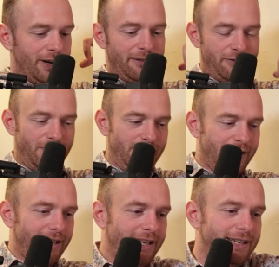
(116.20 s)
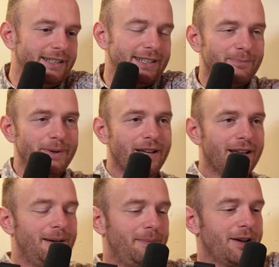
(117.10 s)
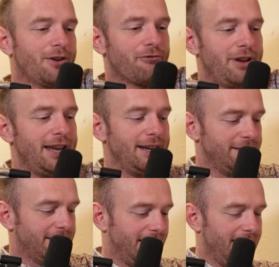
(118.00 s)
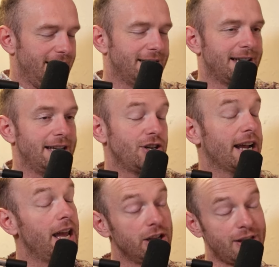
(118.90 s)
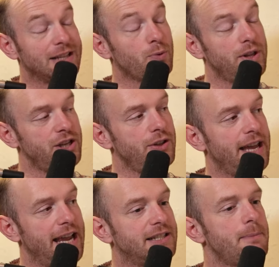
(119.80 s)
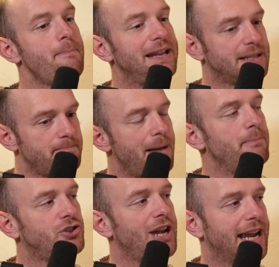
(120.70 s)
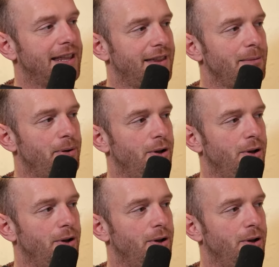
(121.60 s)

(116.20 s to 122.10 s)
it. Fine. my green and slightly stained jacket. So that's what they do. It's a member's jacket that they put